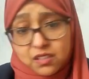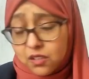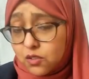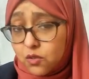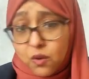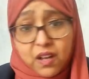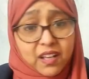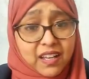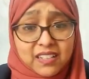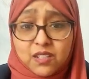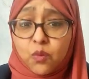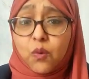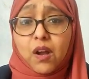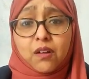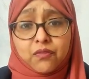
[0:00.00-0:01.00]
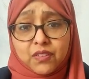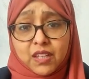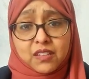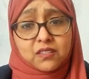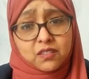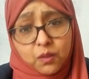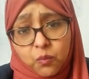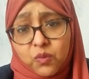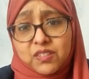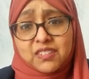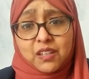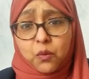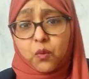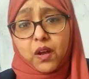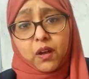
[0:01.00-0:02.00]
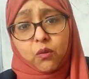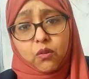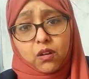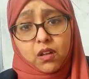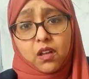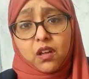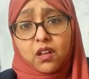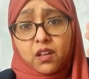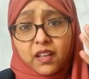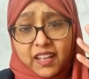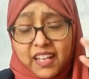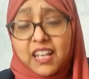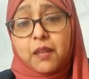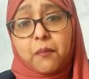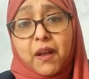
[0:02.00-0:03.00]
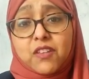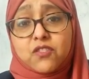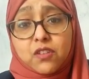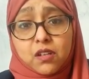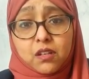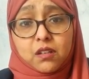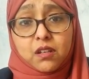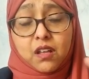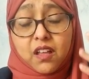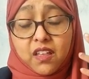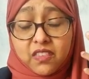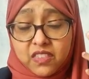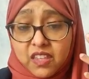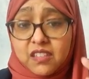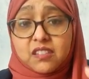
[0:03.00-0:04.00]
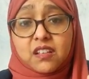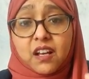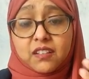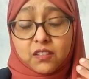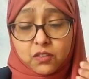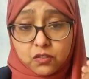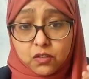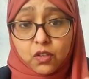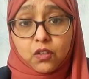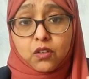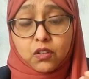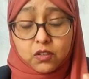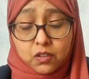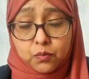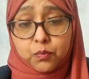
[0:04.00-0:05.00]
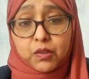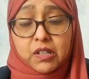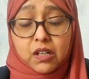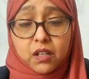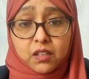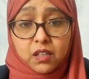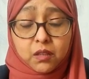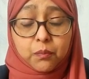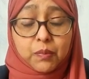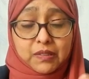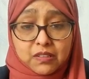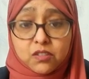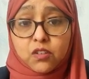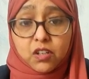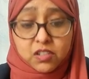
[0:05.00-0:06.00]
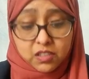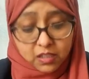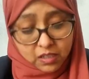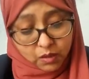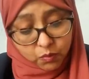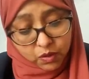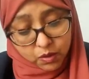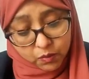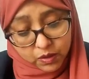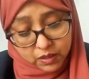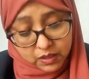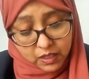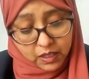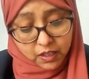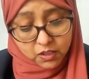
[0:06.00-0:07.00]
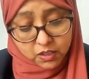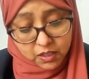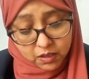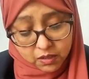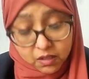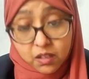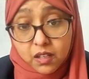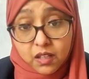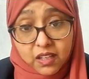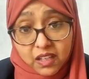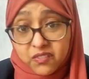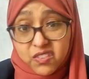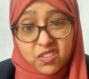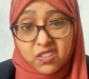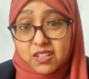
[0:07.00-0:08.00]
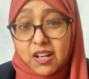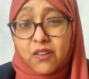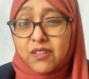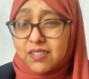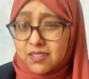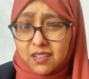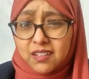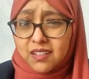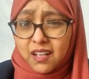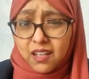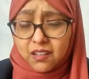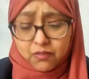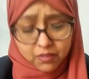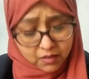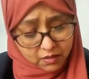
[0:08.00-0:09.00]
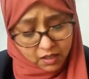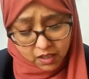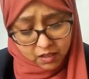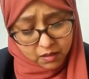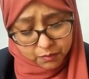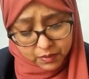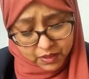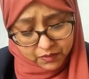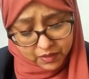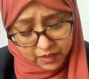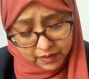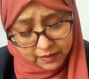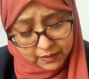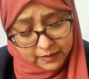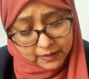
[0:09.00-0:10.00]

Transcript: Do I get a wow for that? Someone say wow. Can you imagine These guys are so good. The business college that I work with, they actually give it on a Sunday even. I can't believe that.